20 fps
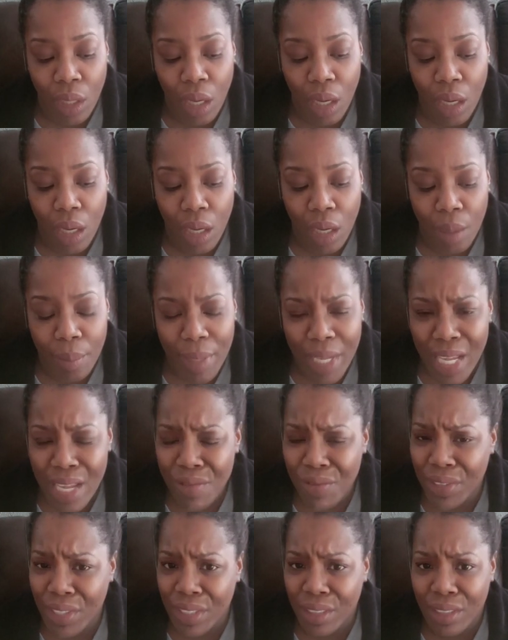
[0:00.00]
how
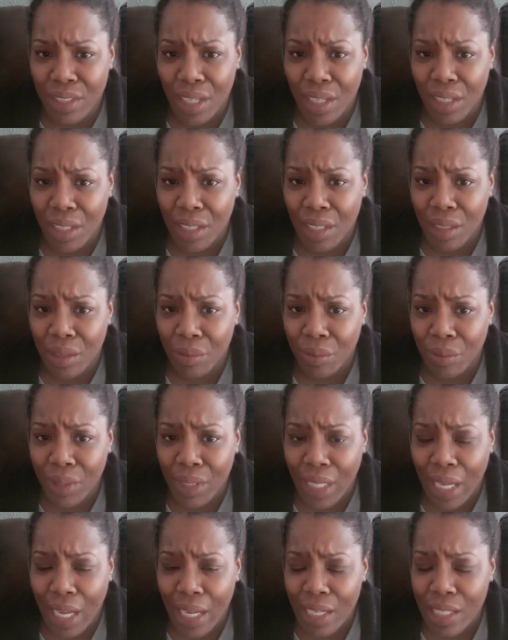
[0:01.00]

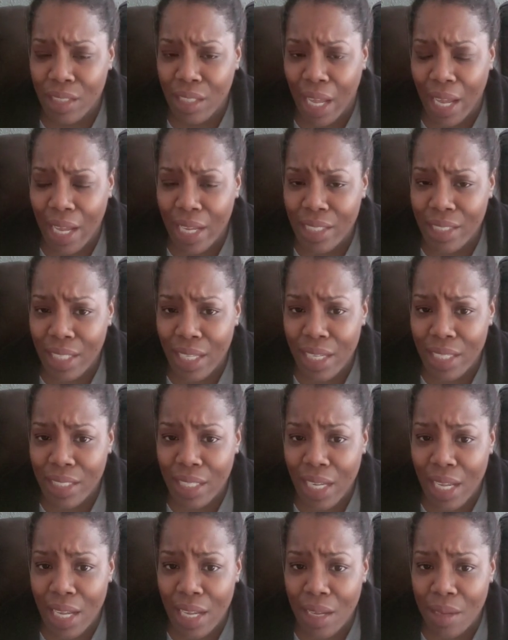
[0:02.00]
I say his
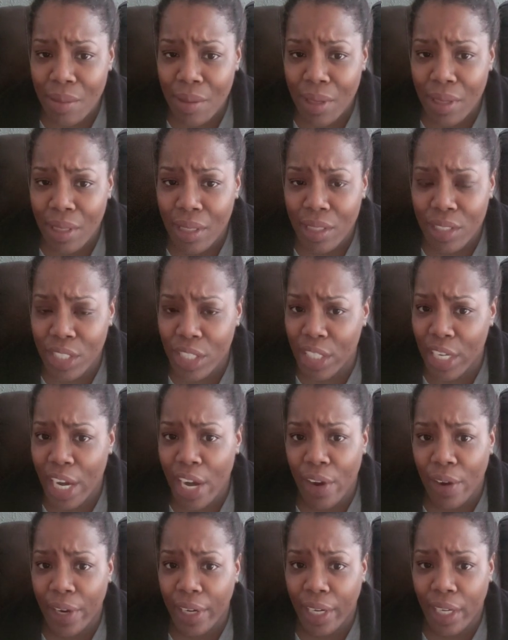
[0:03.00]
name?
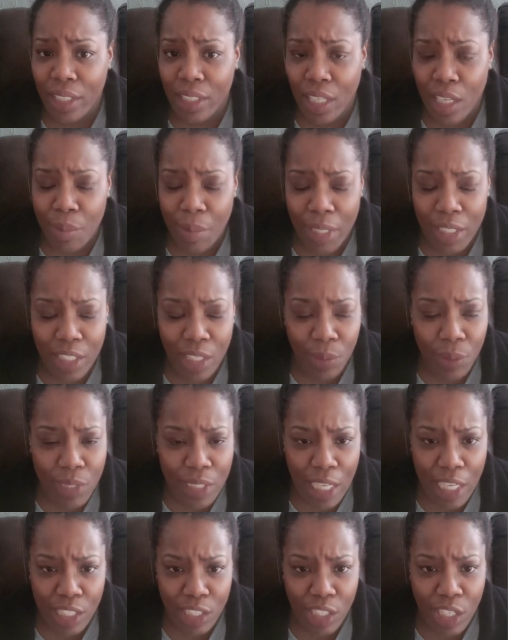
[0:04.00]
Cedric, because I was about to say, what's his
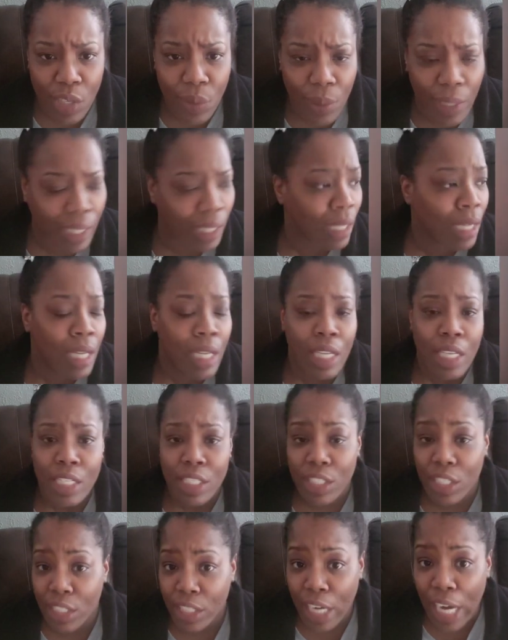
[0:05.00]
name? Cedric?
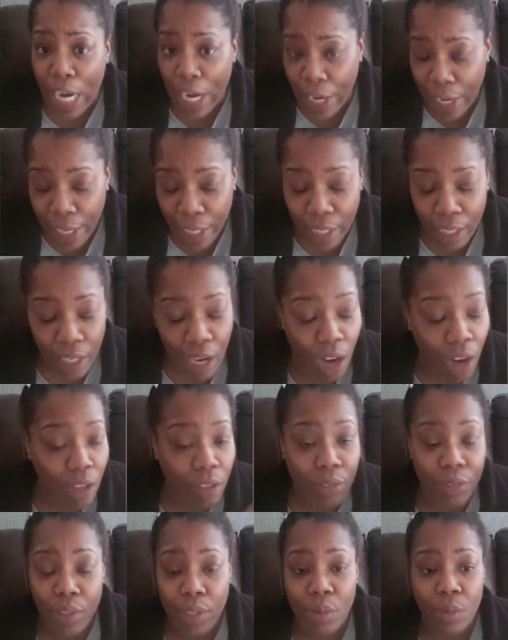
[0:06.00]
Cedric, all
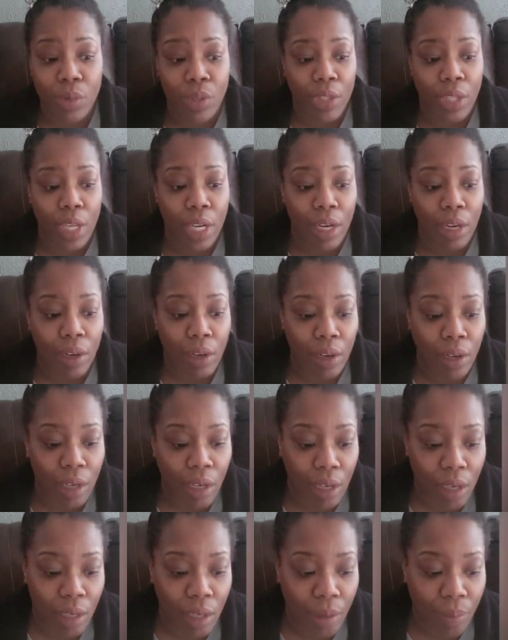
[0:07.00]
of them were there.
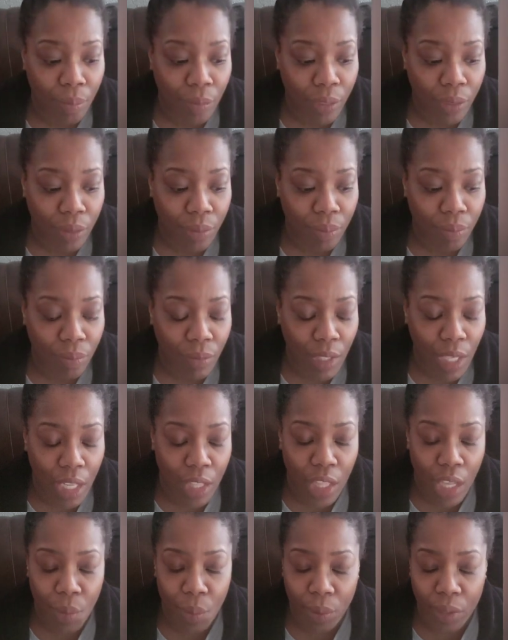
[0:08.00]
And
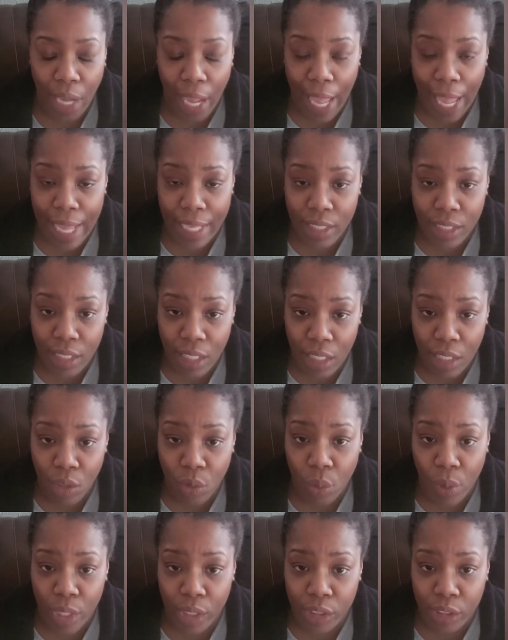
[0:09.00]
they were asking
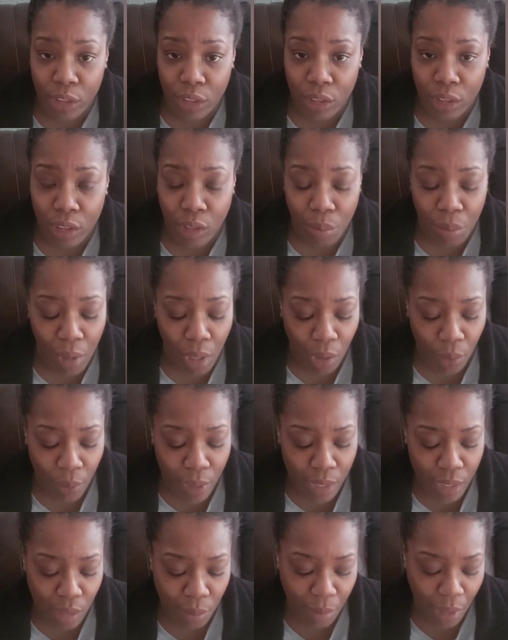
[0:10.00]
questions to
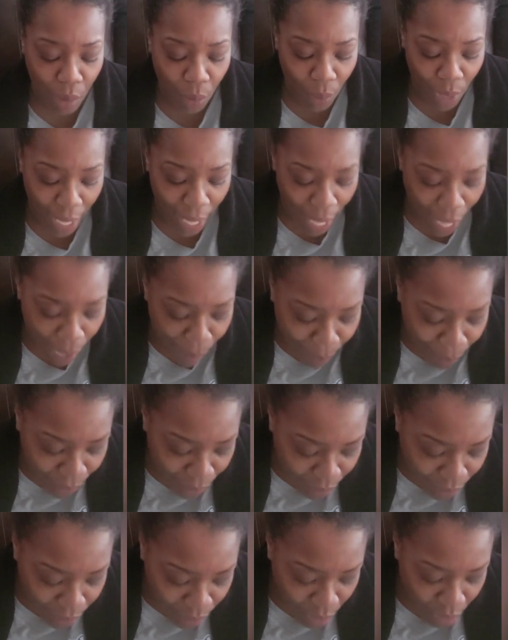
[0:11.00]
Maurice about what
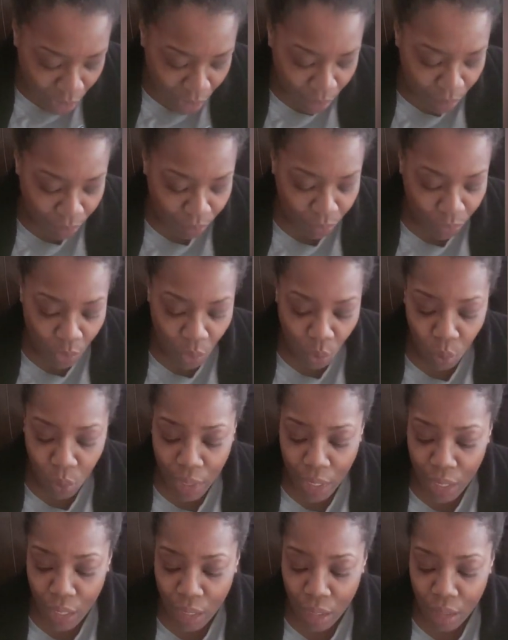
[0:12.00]
happened
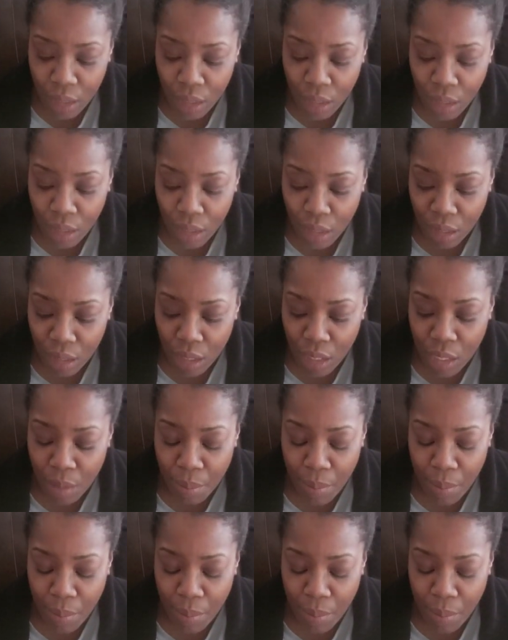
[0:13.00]
when he